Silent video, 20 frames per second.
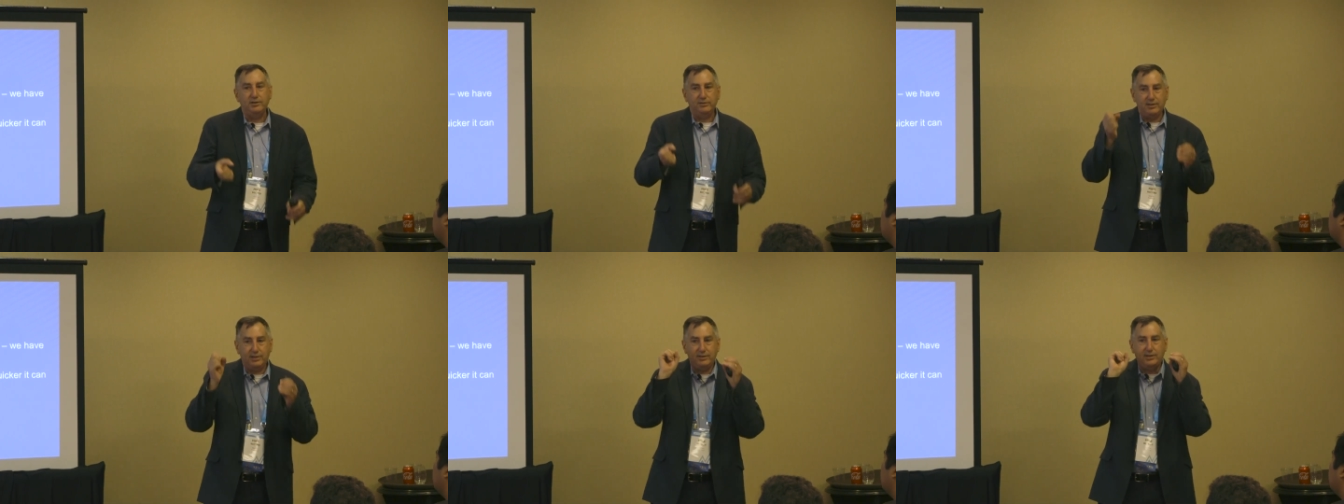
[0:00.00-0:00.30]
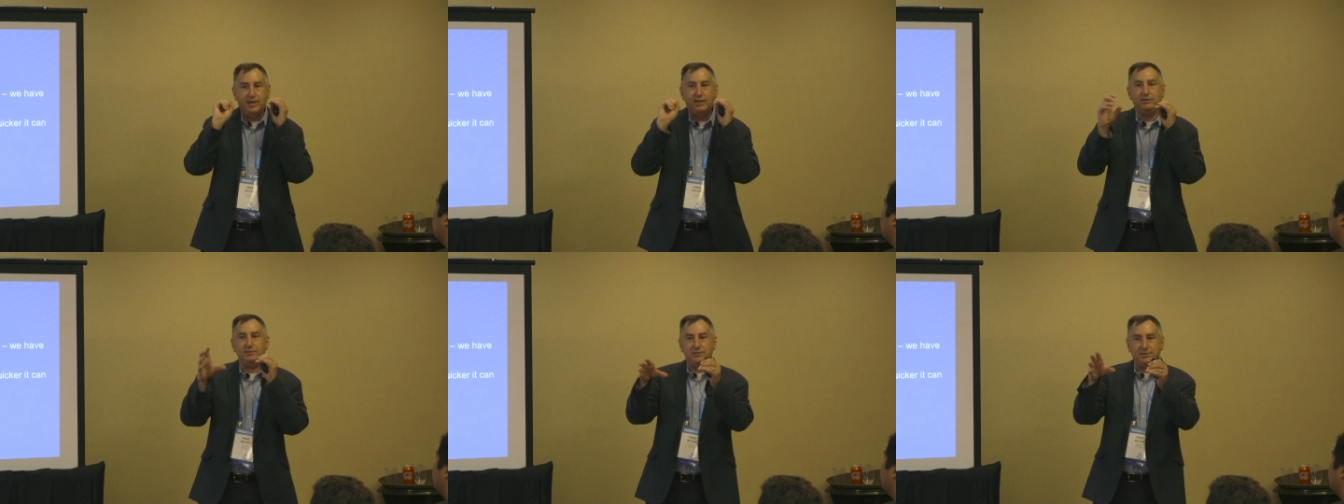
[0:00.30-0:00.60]
then
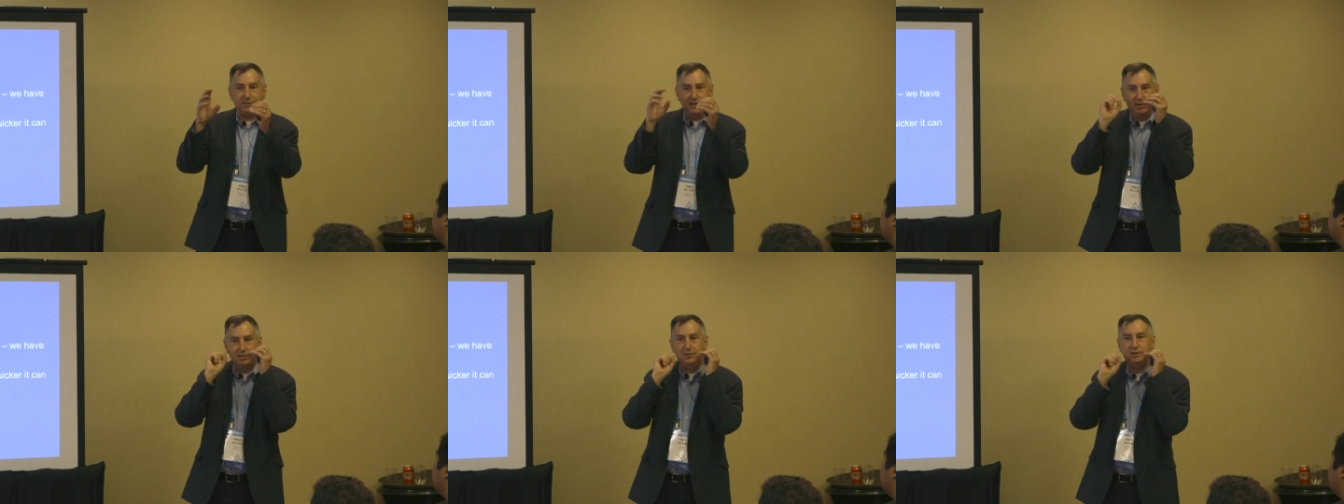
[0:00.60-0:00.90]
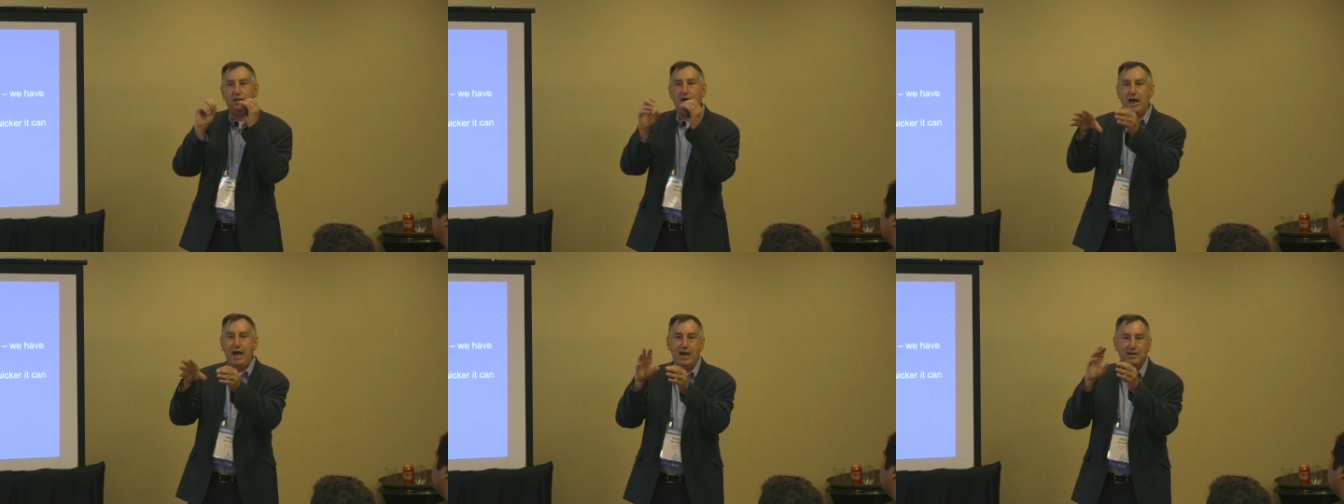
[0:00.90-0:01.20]
they
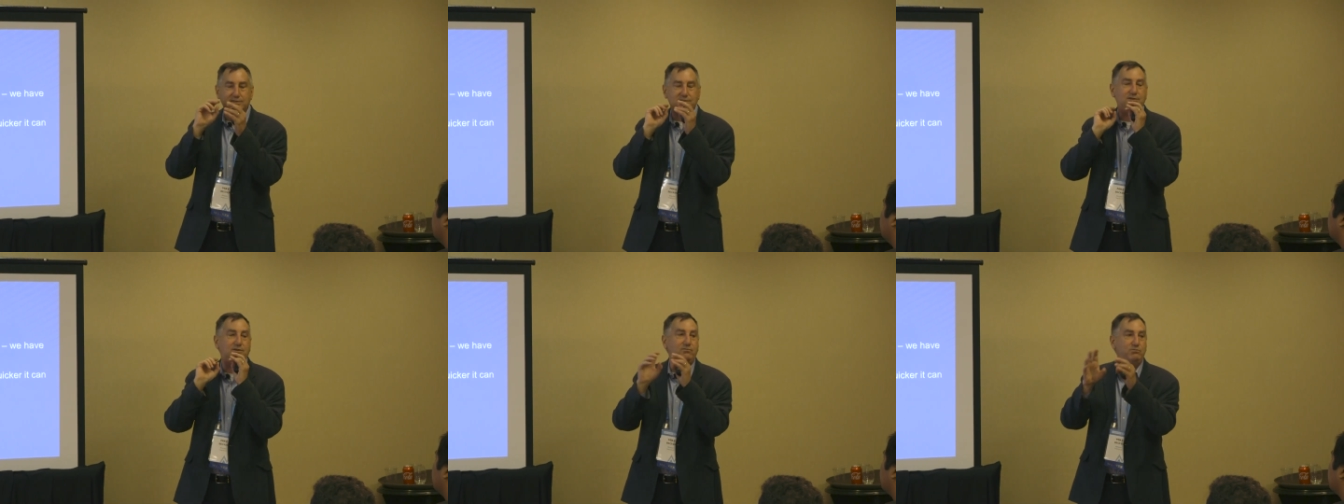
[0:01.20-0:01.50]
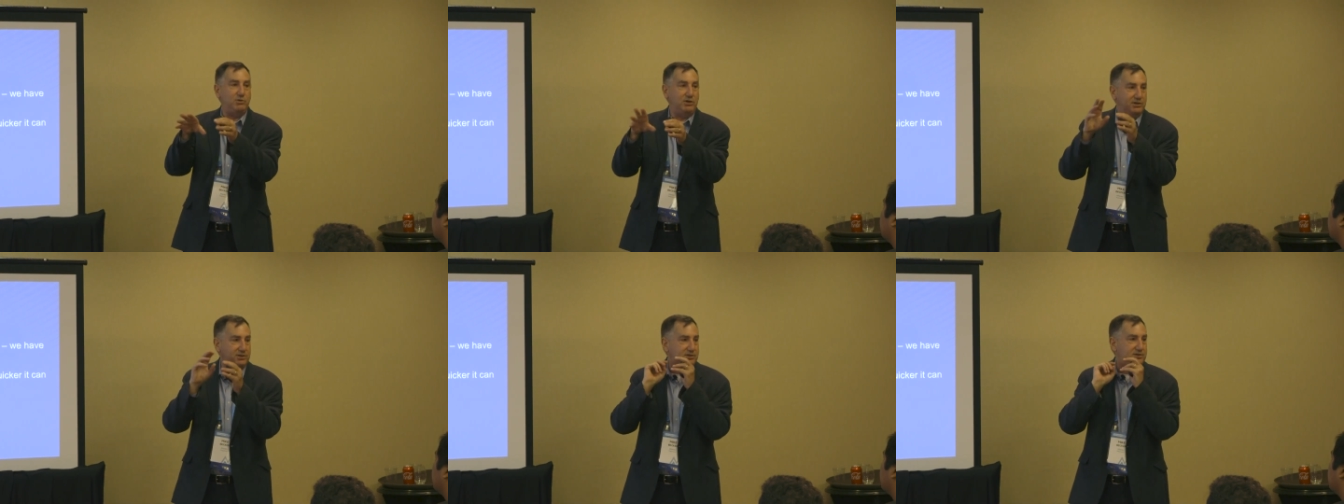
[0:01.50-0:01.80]
send lots of
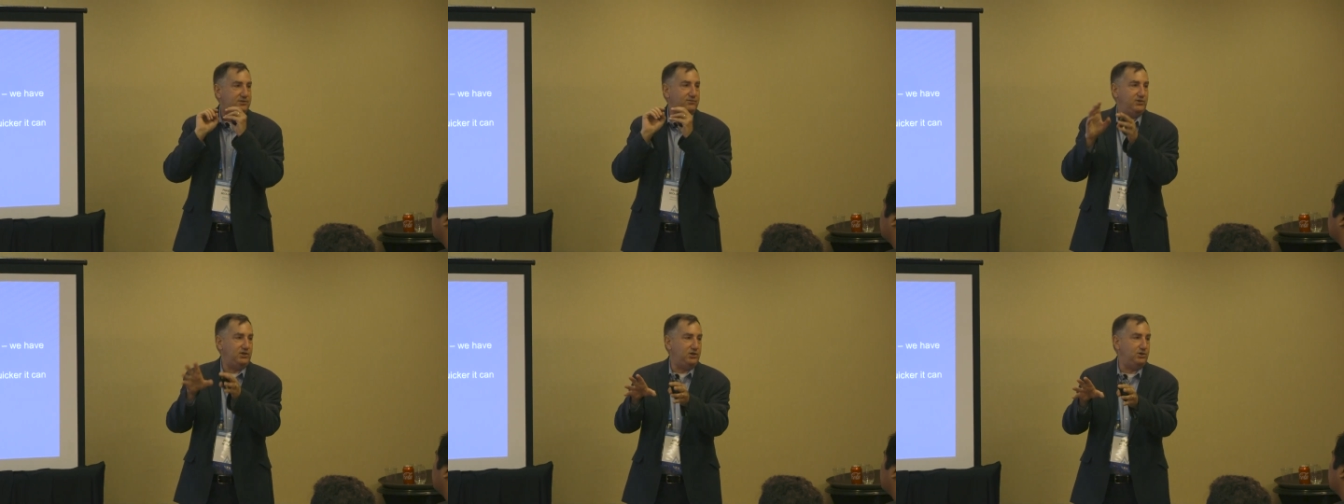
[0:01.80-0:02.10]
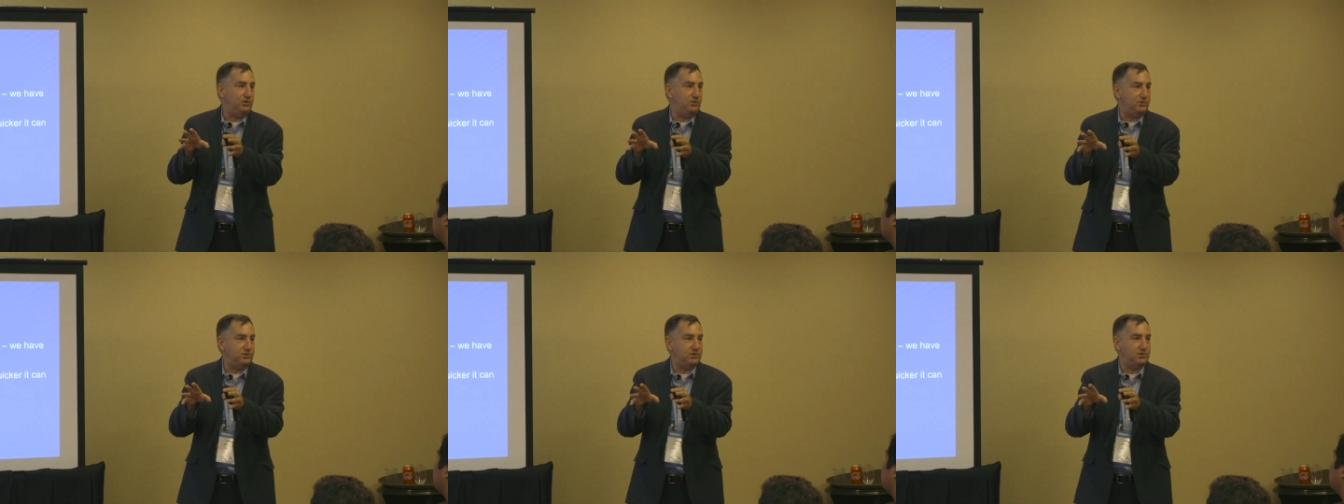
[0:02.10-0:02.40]
minutes of
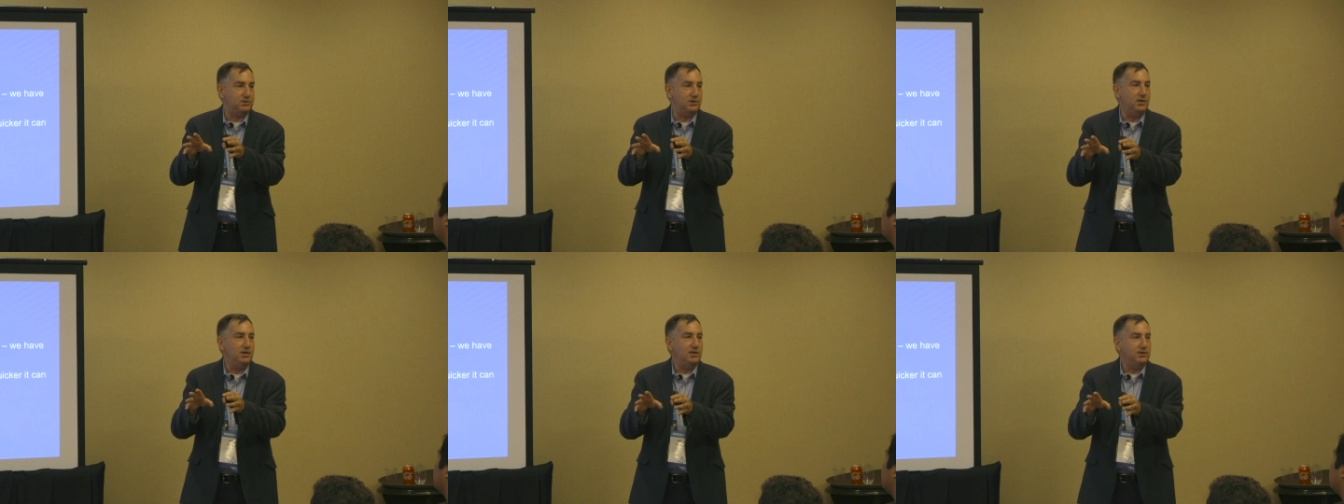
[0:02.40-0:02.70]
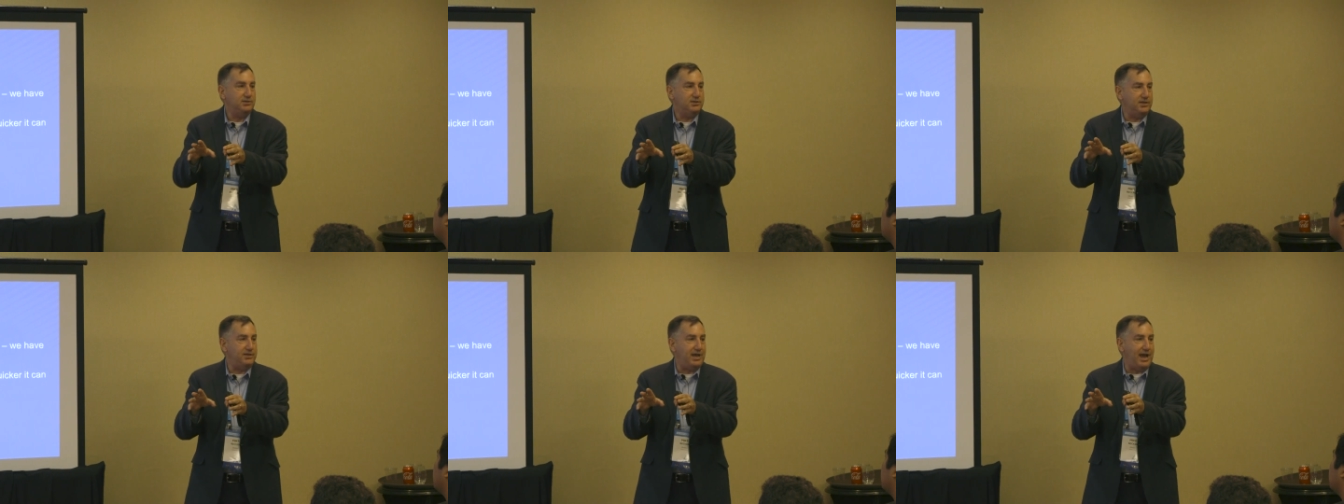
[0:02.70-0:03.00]
use
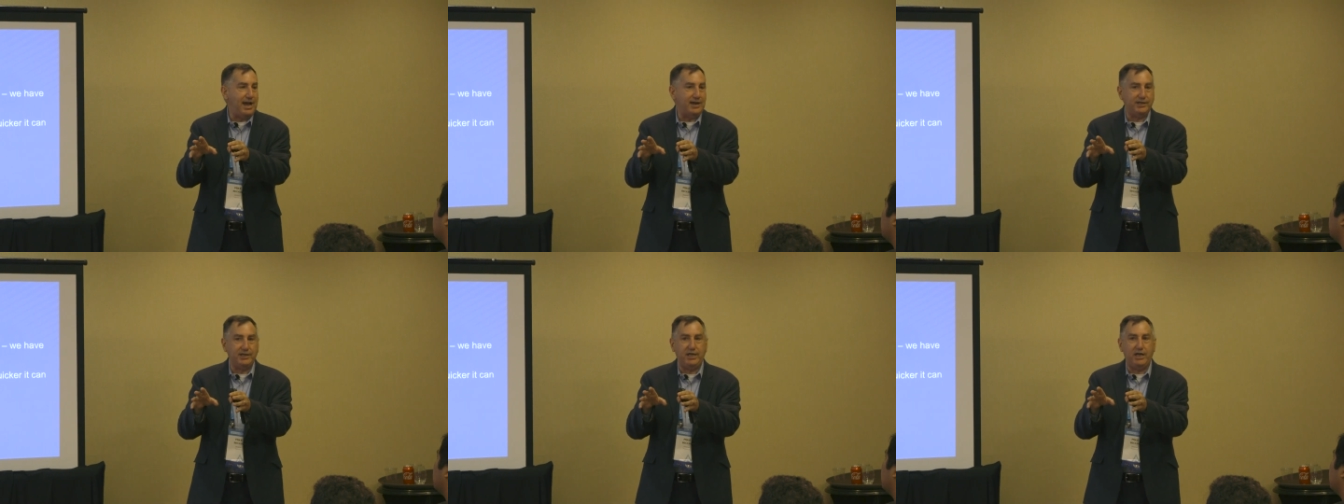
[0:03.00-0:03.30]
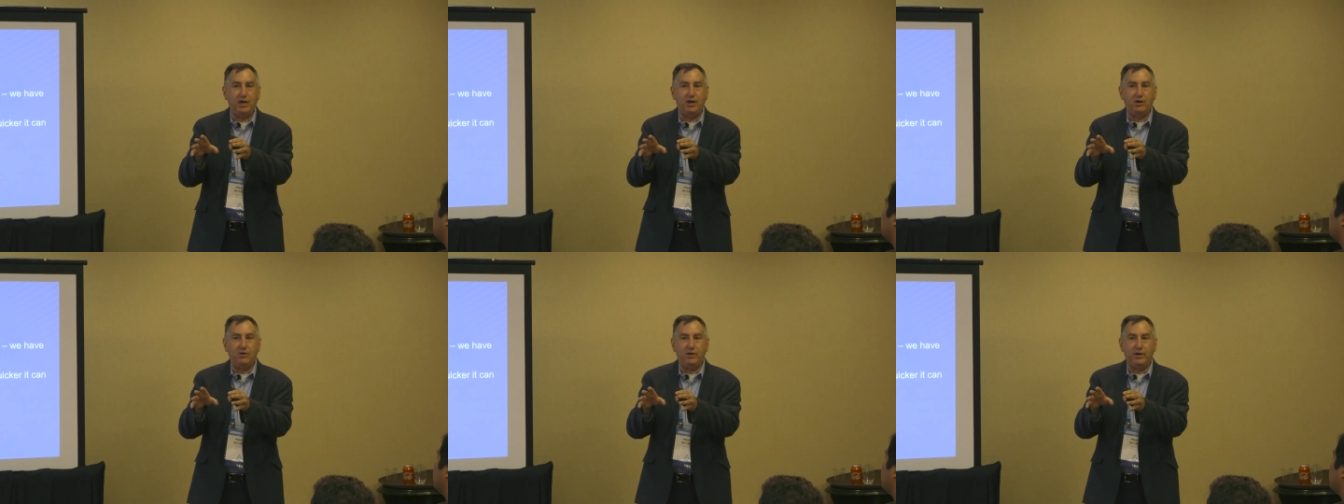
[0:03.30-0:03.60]
to that
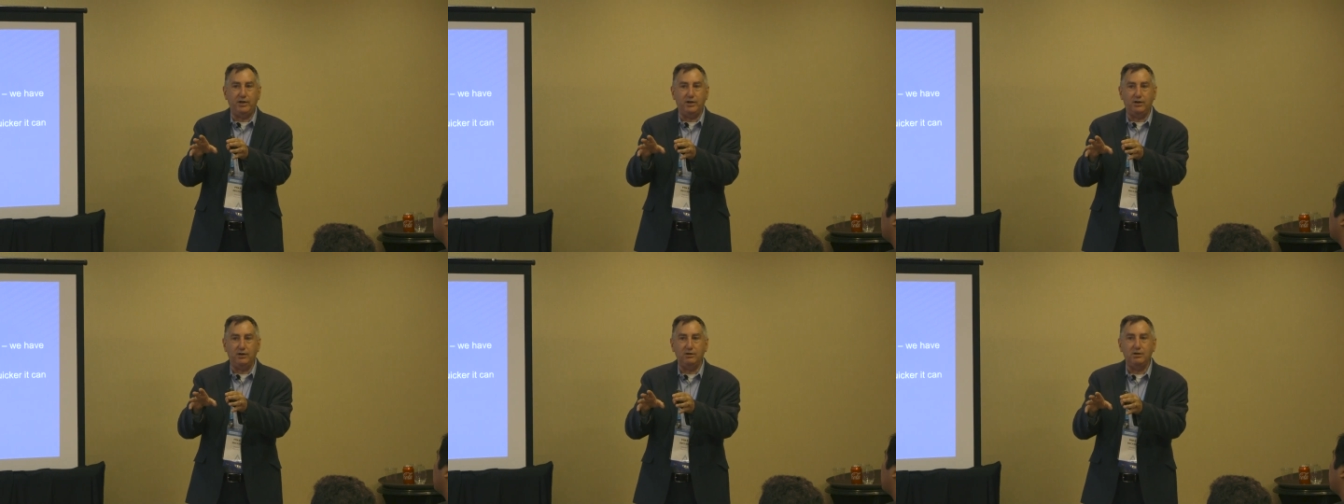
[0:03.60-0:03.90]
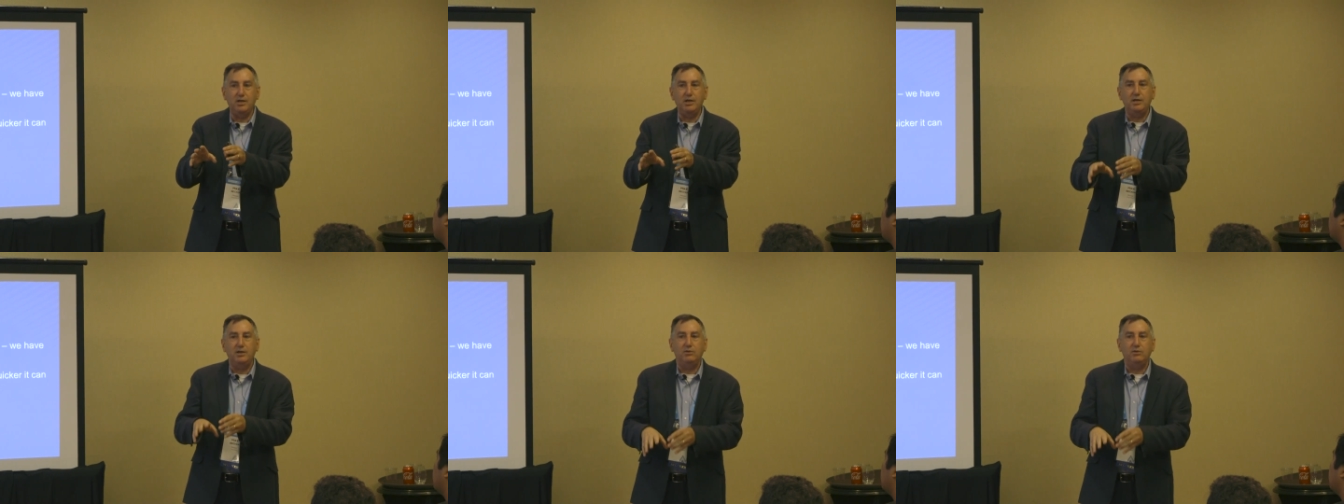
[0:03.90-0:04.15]
carrier,